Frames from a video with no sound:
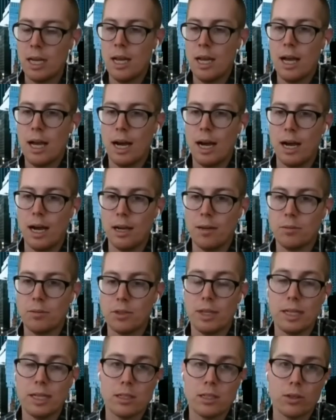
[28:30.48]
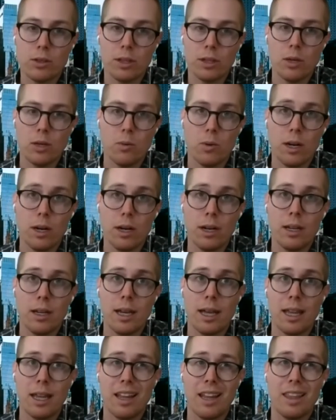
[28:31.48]
So that's certainly one.
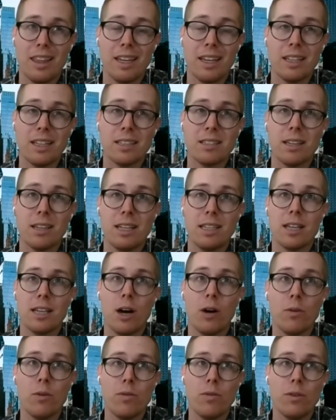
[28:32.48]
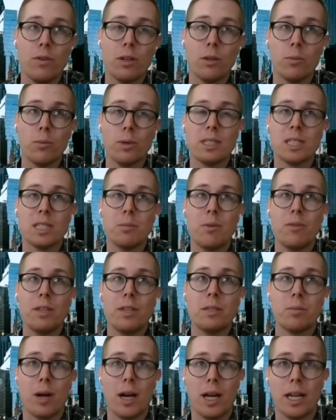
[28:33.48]
And I think it's helpful with some of
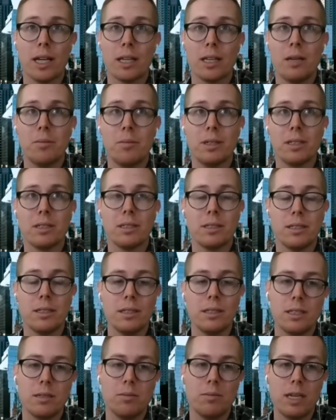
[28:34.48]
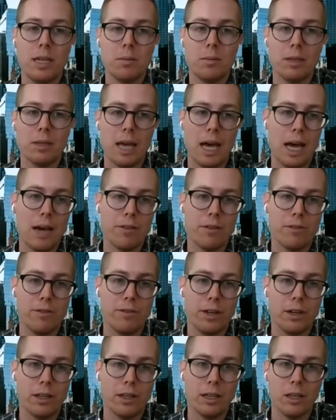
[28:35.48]
these product-led businesses to be able to have a
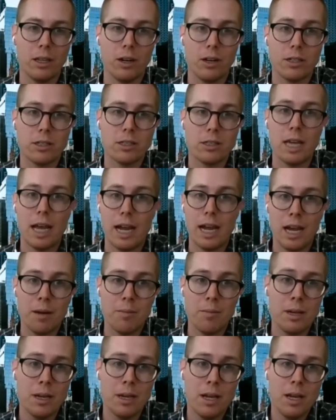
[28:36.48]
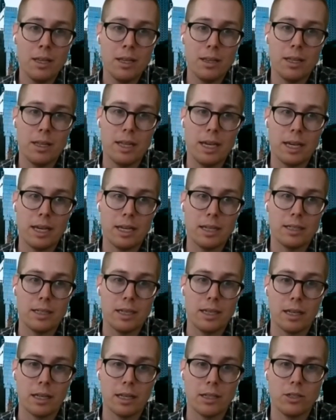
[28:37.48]
fairly large TAM that they can
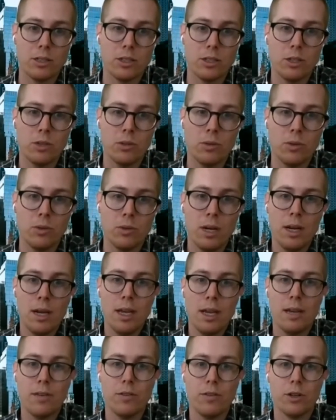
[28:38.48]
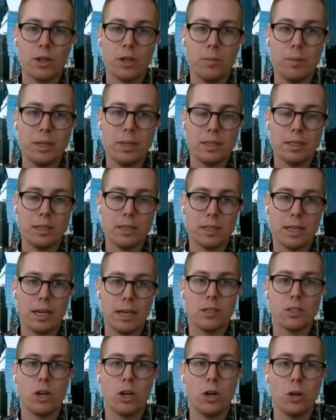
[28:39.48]
sell into. If you're a business
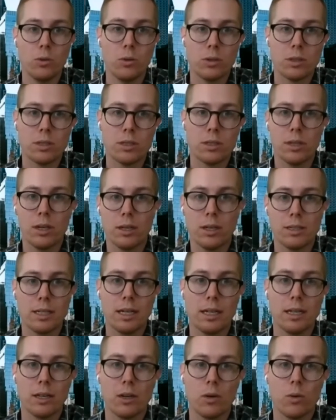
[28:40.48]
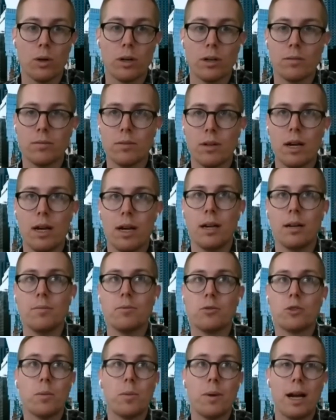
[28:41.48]
like Toast selling or
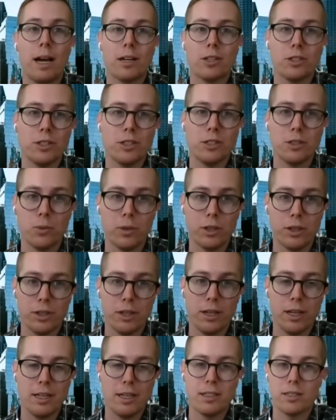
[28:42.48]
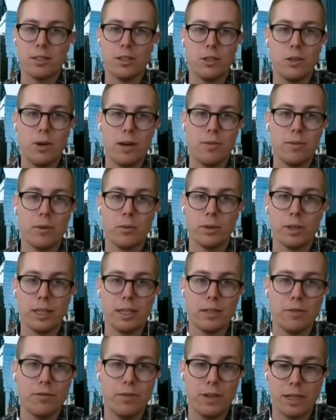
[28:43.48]
Trip Actions, where you have a
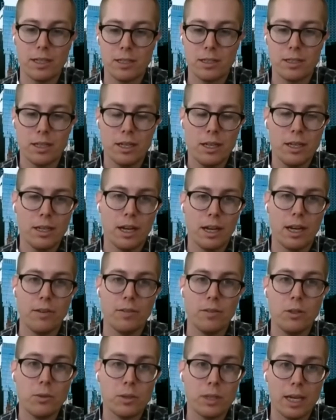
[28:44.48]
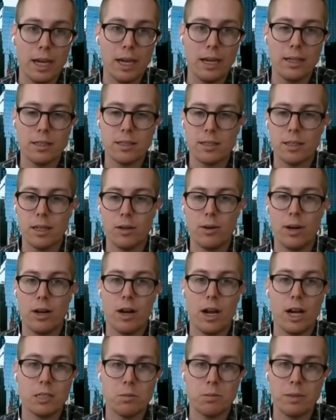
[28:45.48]
really fixed kind of use case around
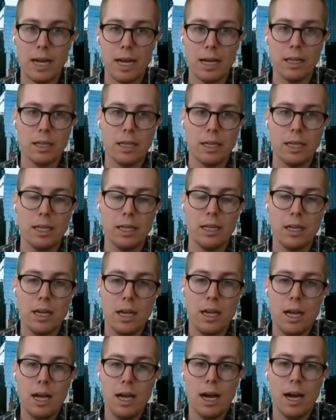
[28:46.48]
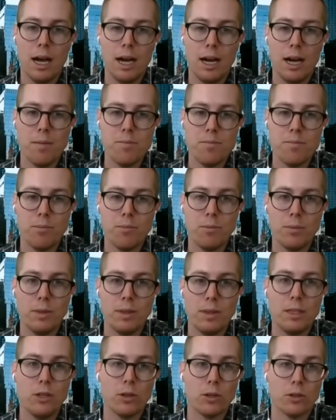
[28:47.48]
hospitality,
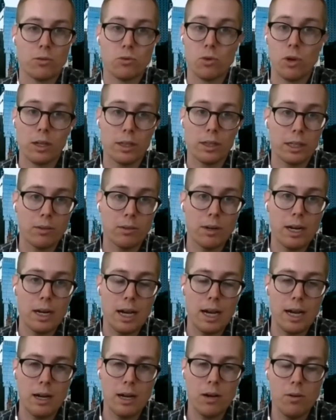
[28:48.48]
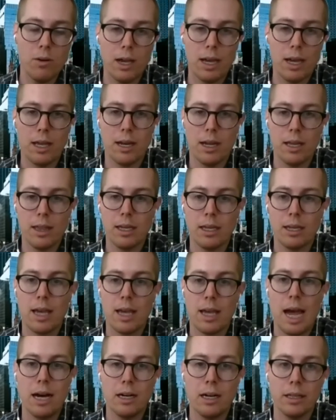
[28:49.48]
you're struggling right now. And I think
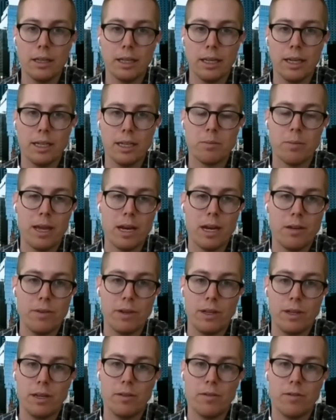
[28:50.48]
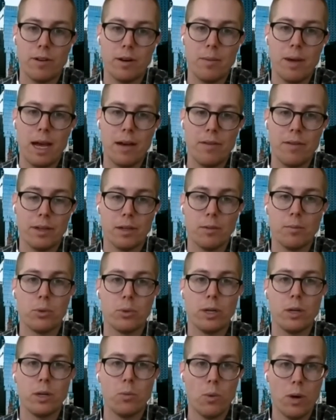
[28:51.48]
Calendly has benefited from having a
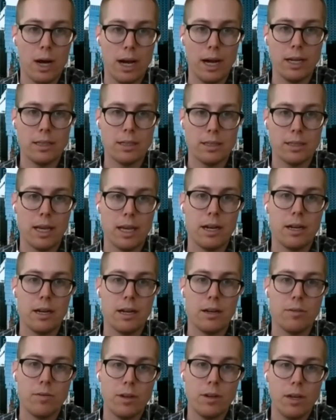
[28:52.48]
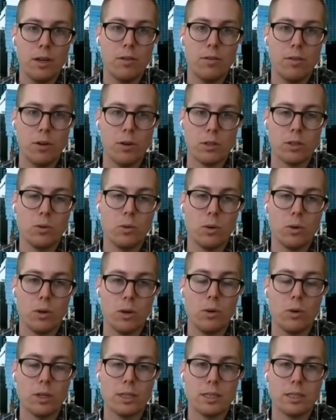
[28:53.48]
pretty wide set of folks who
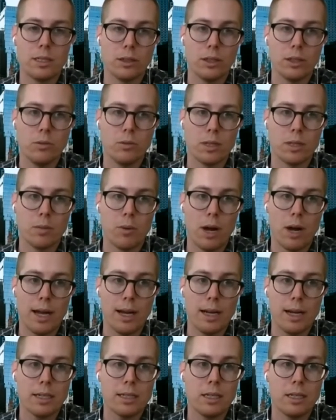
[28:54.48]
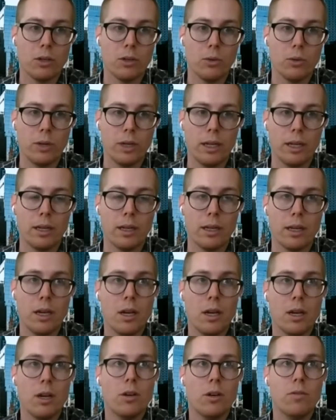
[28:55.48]
could still use the product, including
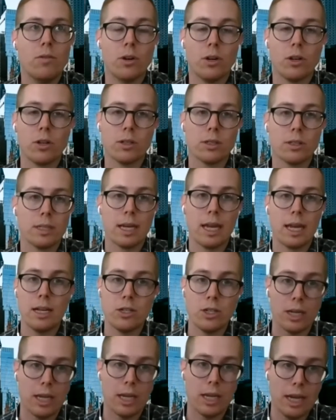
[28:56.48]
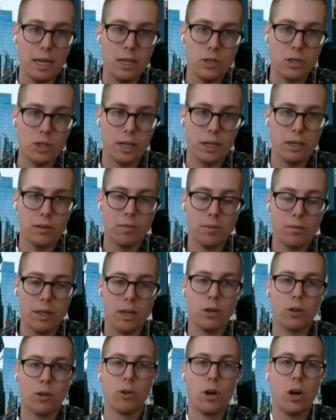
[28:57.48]
verticals like education that are
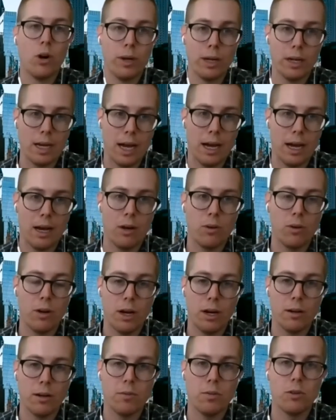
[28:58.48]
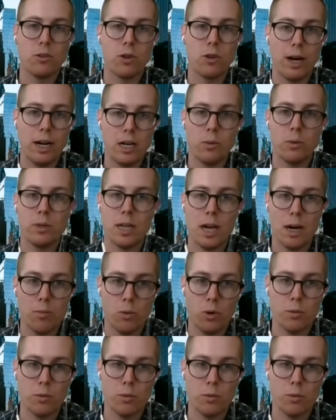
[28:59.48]
growing now, trying to adopt more